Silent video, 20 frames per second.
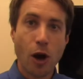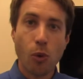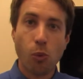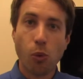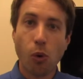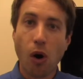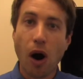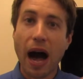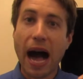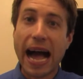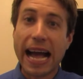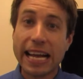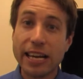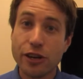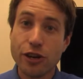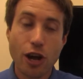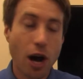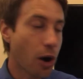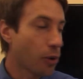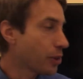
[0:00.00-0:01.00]
Well, I
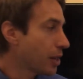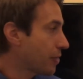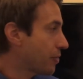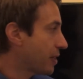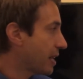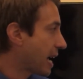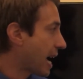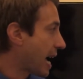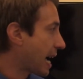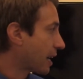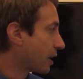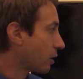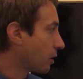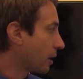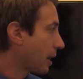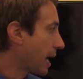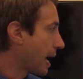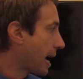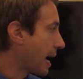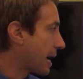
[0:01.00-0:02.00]
know that the
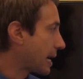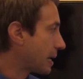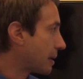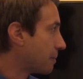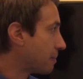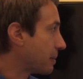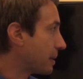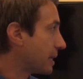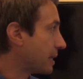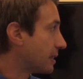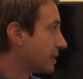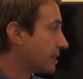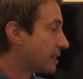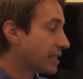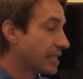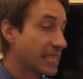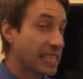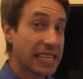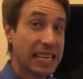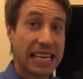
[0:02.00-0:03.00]
angle
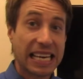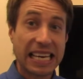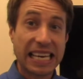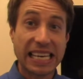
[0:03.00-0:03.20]
ABC